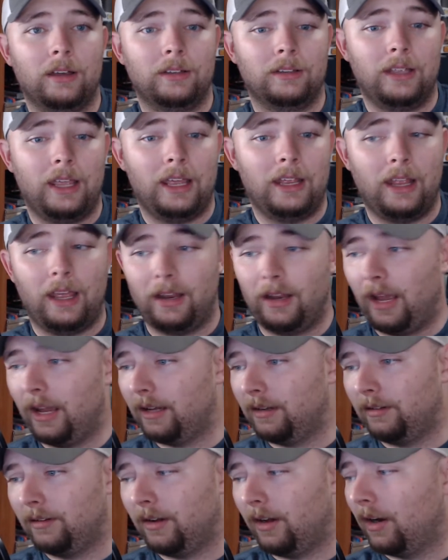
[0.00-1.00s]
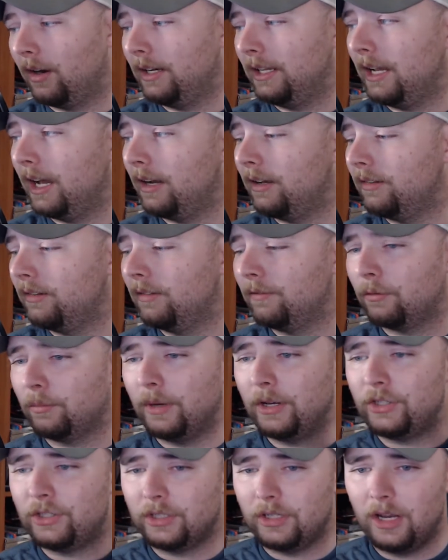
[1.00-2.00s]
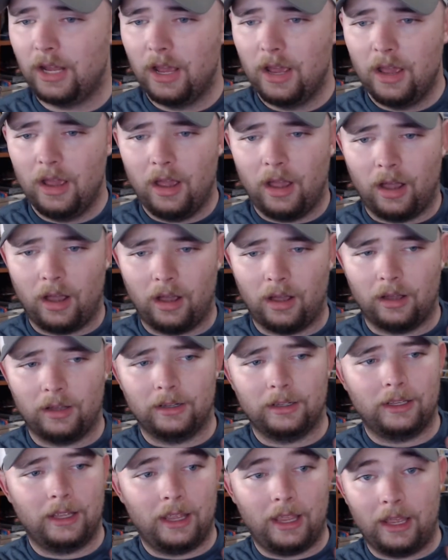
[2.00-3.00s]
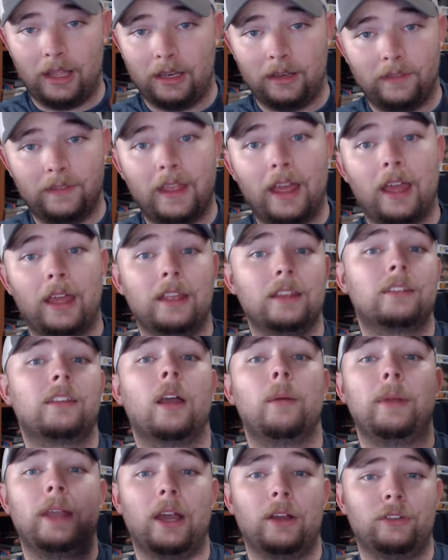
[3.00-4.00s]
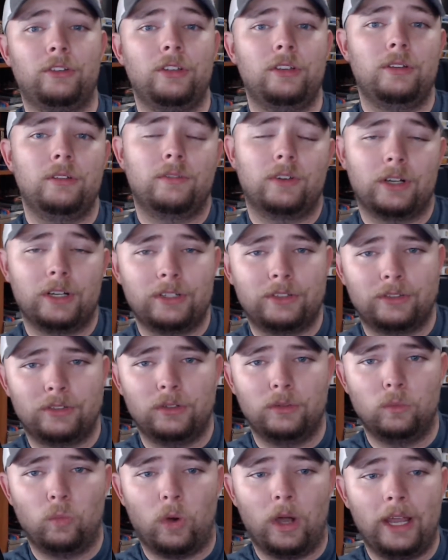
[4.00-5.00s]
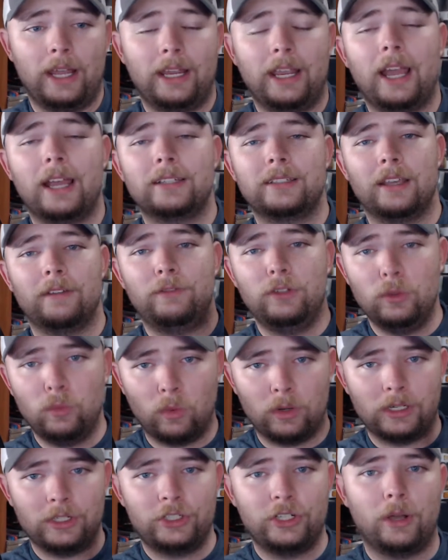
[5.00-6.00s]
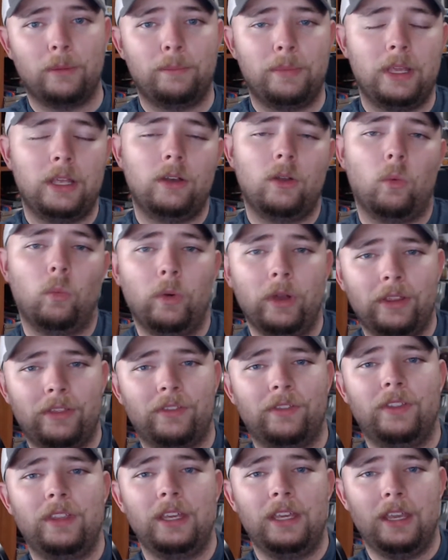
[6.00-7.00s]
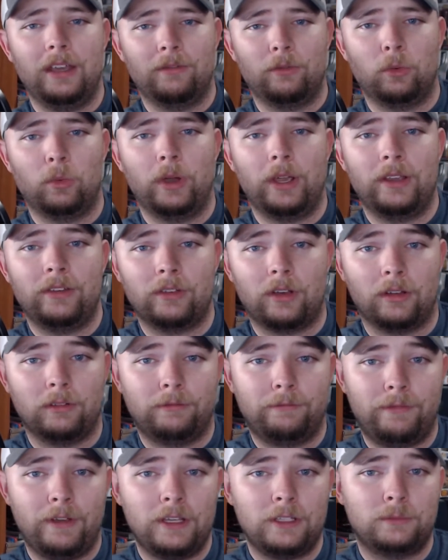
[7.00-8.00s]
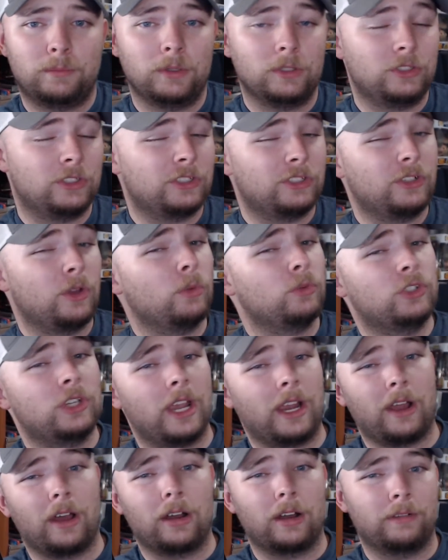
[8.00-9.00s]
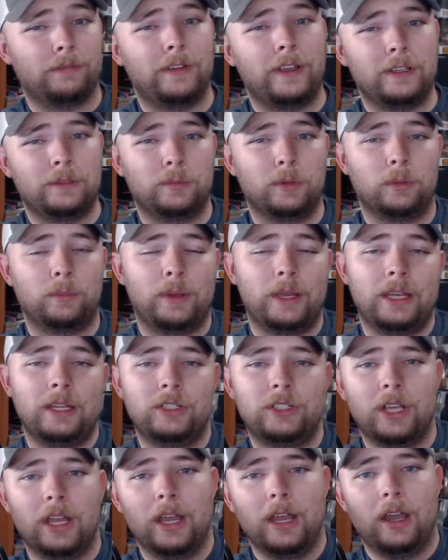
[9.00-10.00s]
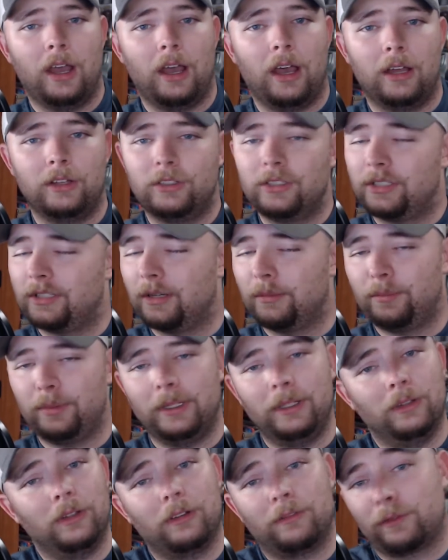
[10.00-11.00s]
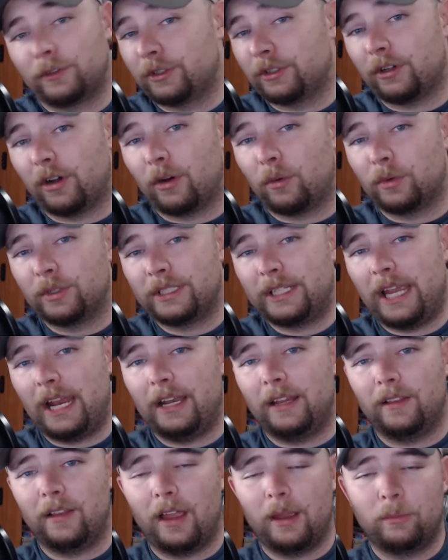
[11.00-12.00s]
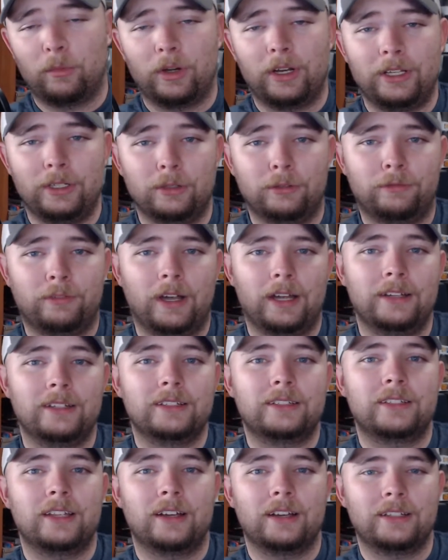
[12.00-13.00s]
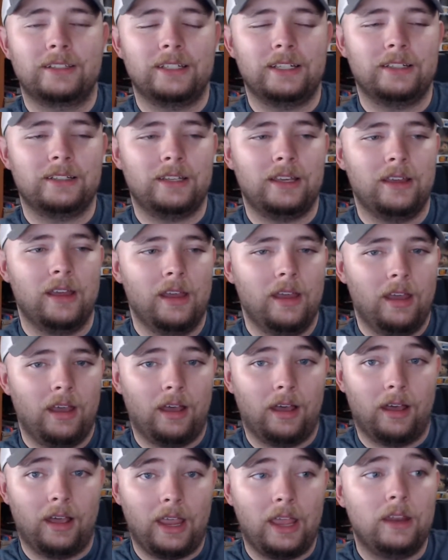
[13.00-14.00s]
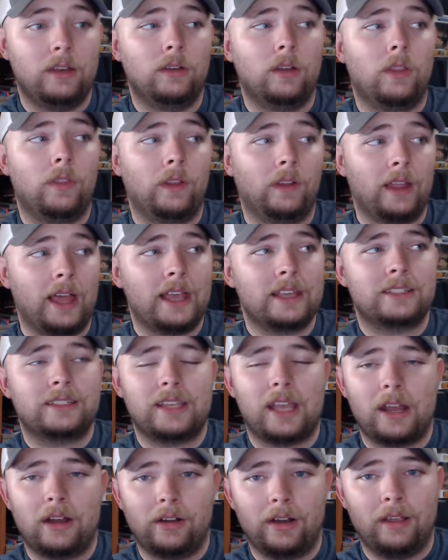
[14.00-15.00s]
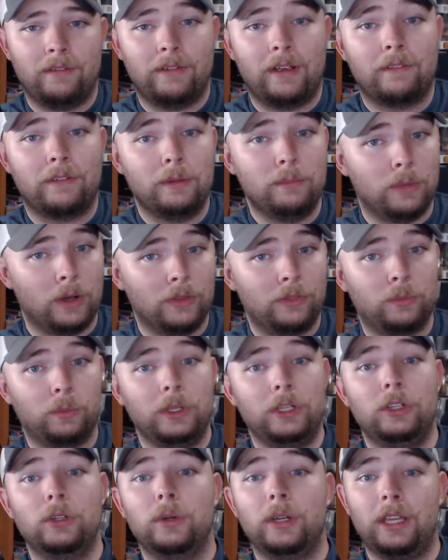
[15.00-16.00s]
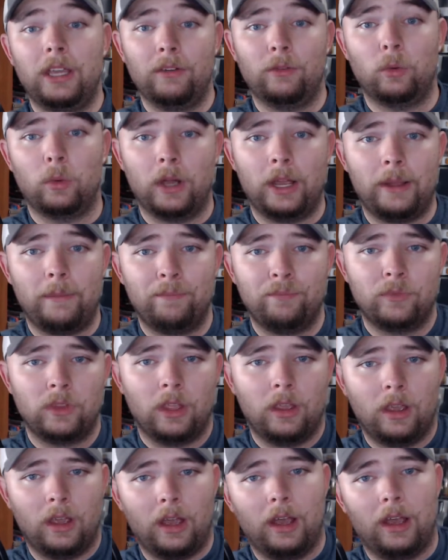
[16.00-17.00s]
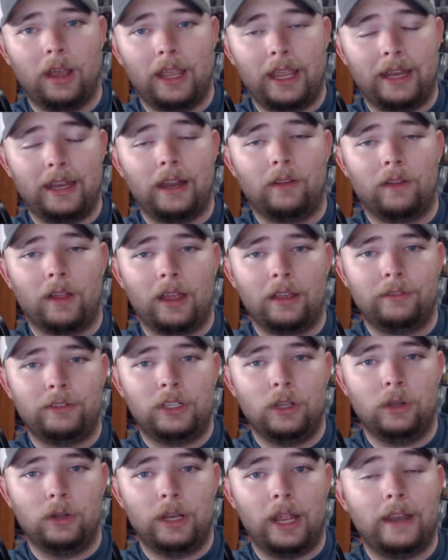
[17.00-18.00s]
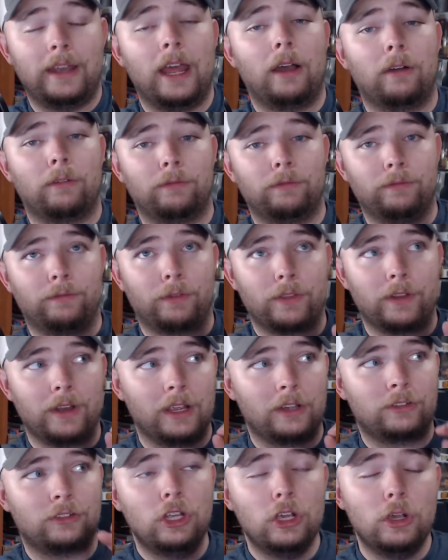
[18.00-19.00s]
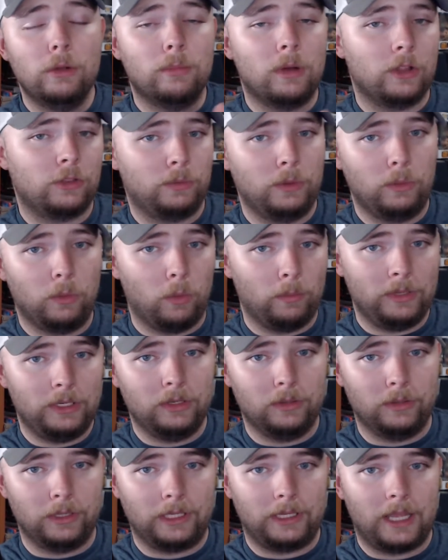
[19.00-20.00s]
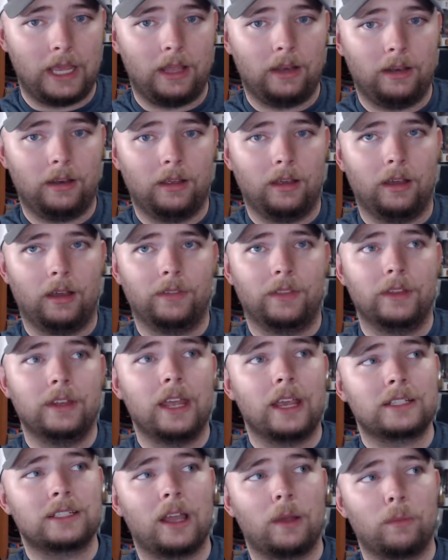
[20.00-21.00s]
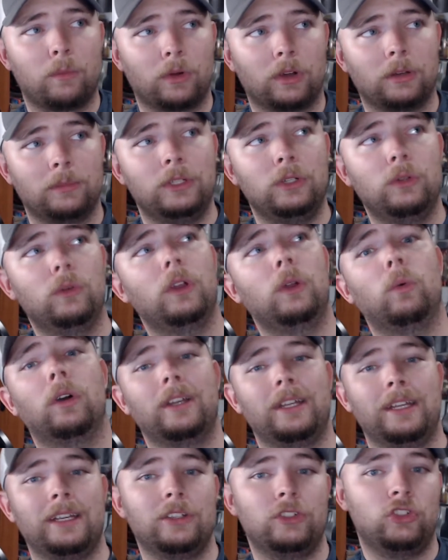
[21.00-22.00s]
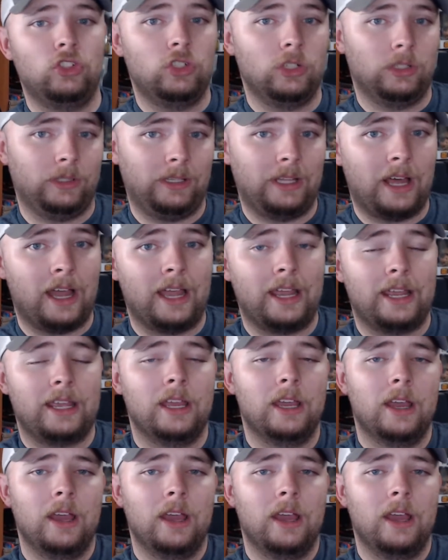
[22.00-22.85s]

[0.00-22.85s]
And I already got his information. And that is coming out to you very soon, Wyatt. Guys, if you want to jump in with the giveaways on Facebook, just go check out our Facebook page. Just simply look for Star Wars Canon Library. You'll find us there. It's easy. And the last Saturday of every month, we do a giveaway and a live Q&A. Now, for the next 2 months, we won't be doing that. The next time we're going to be doing one is July.